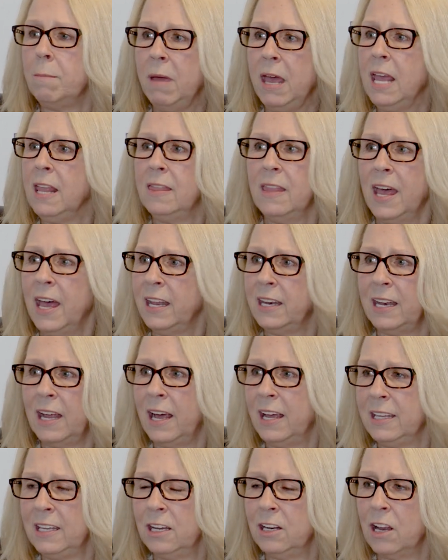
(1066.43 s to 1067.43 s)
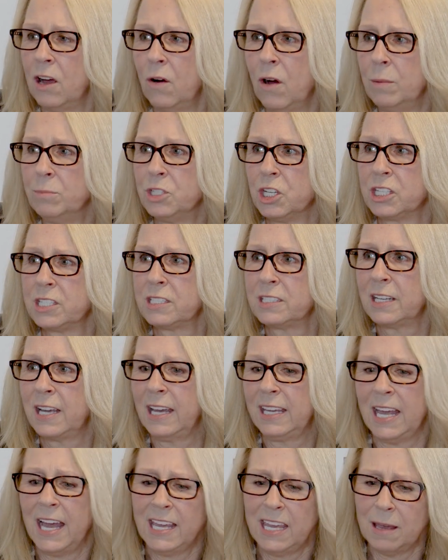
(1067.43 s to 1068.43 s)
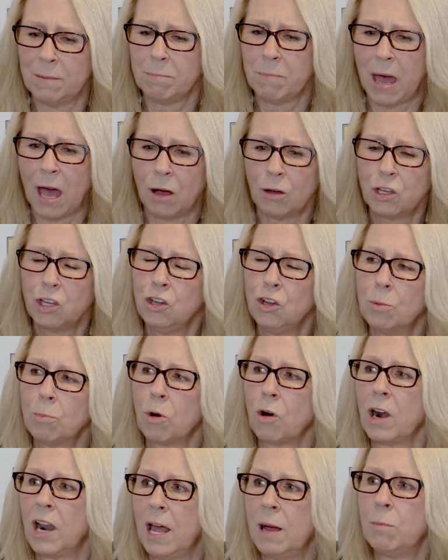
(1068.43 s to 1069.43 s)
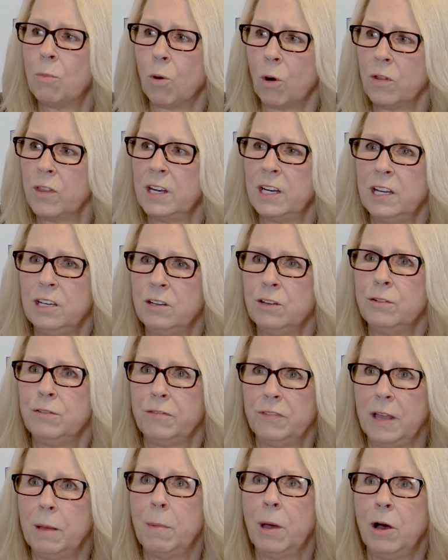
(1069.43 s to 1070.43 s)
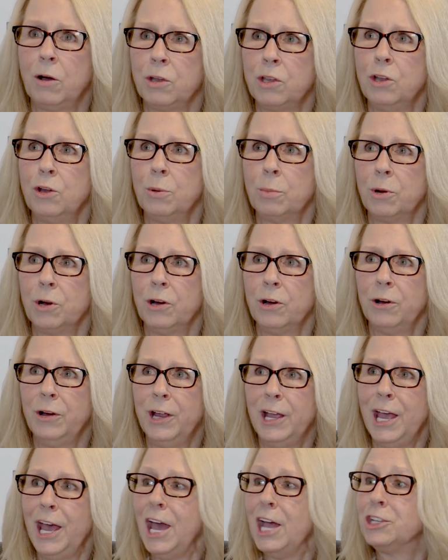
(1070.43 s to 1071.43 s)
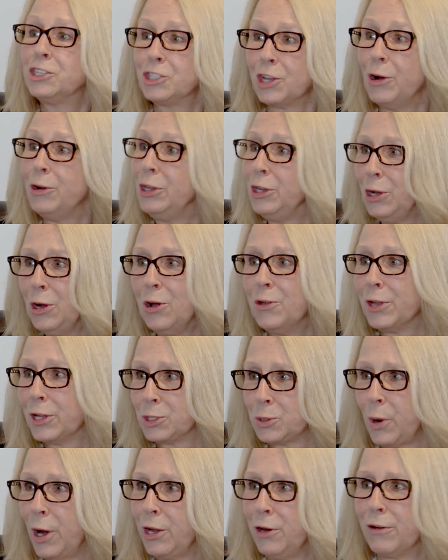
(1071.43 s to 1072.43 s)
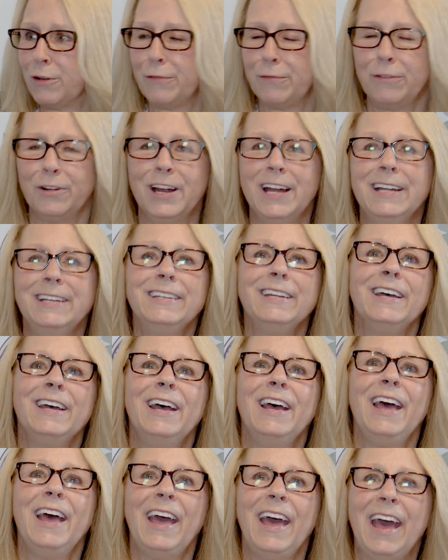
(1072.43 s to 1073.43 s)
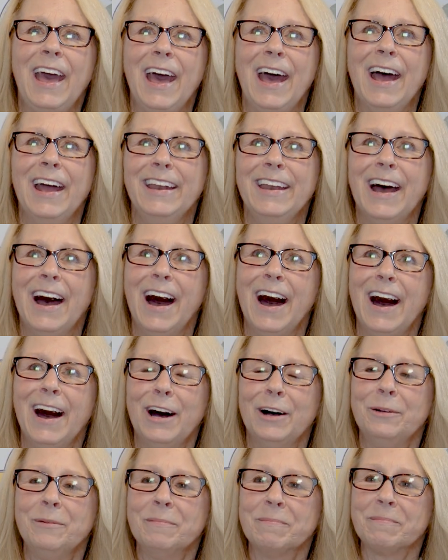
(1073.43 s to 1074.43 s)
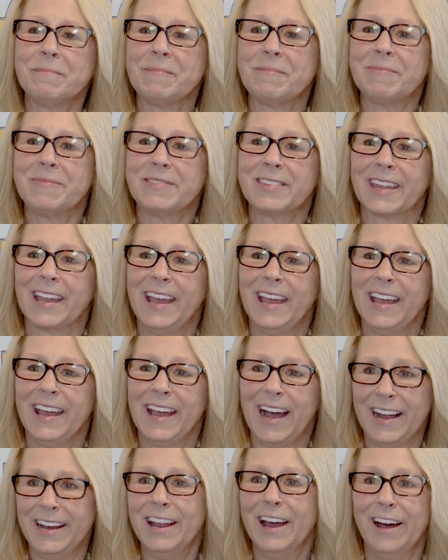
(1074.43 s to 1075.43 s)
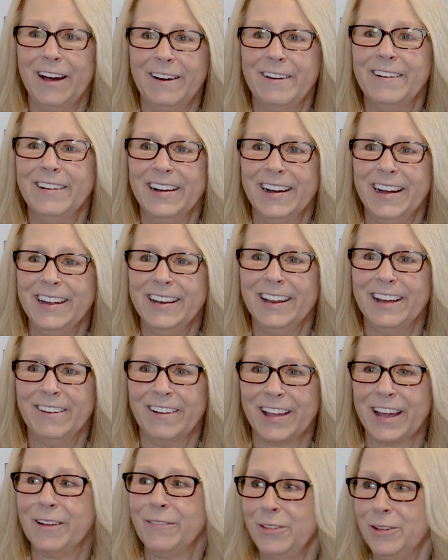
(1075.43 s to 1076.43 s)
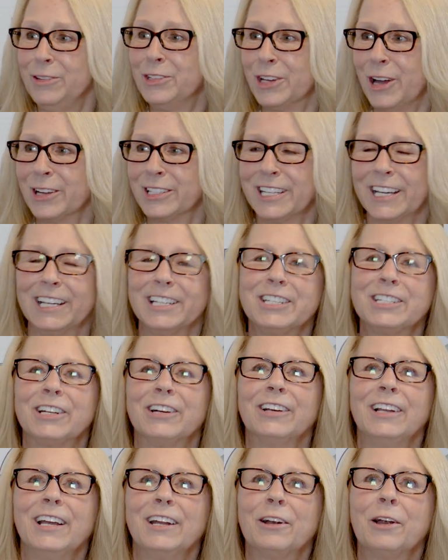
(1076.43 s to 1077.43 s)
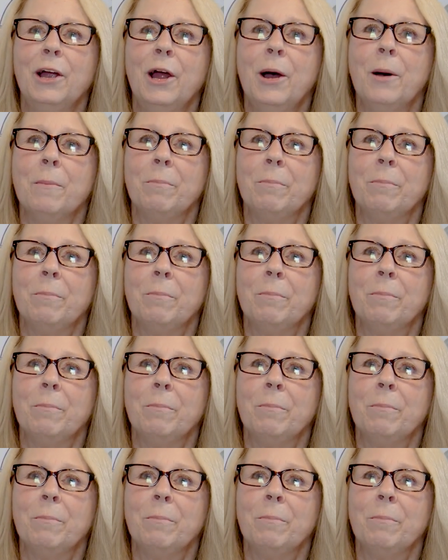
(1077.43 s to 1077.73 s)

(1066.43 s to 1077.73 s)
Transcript: I mean that, I get male humor a lot more than I do female humor. Mm-hmm. And so do you, that's why you're a friend. And, yeah, I know. I got a few jokes I got to share later.